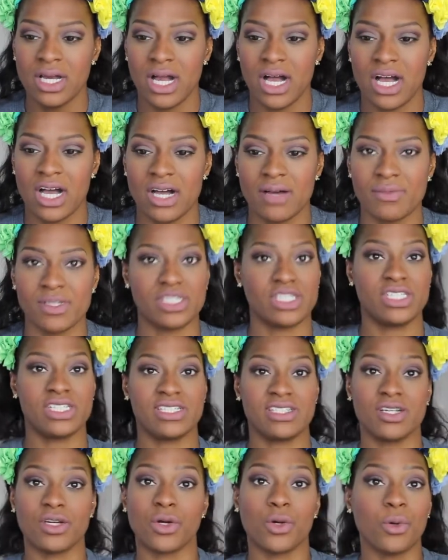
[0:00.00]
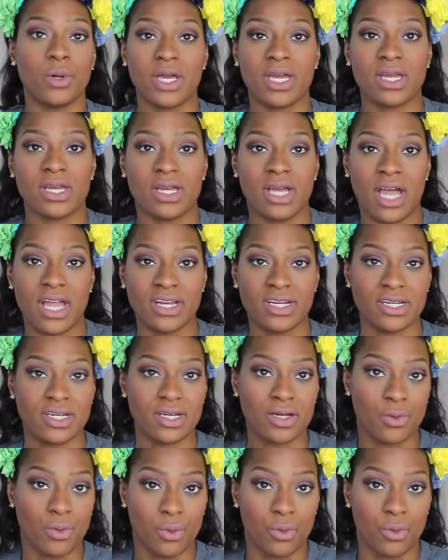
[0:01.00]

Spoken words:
It's just a quick kind of,